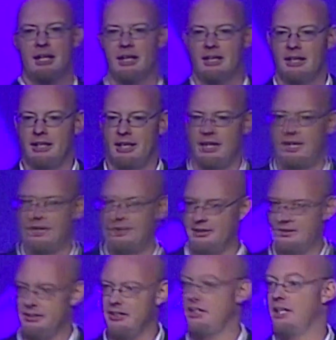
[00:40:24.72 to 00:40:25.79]
and
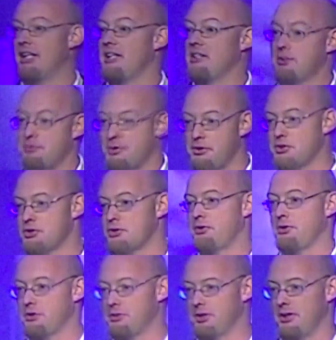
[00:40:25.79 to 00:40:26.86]
you got to get the filters
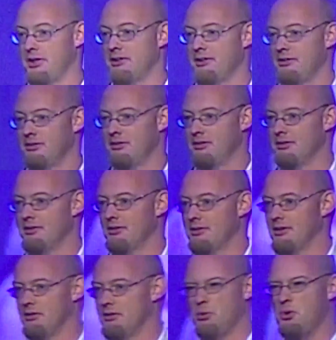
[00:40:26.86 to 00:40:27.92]
filtering.
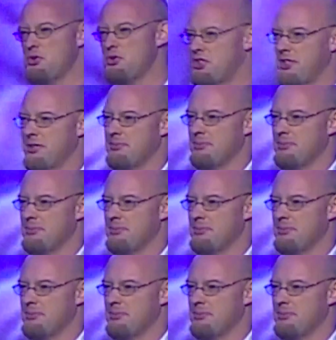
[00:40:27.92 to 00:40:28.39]
Real simple,